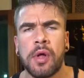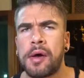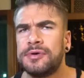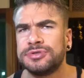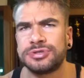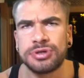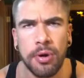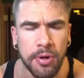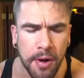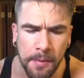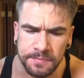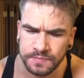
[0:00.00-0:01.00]
Oh, it's so
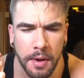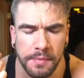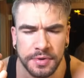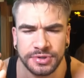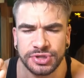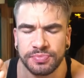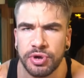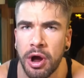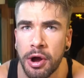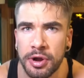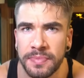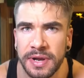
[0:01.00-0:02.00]
good. There's some
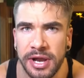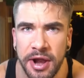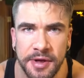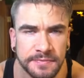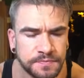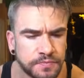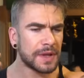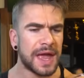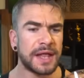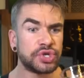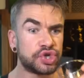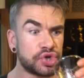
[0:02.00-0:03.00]
cardamom in it,
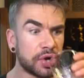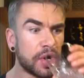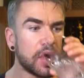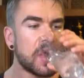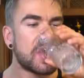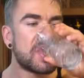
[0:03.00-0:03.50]
and sugar,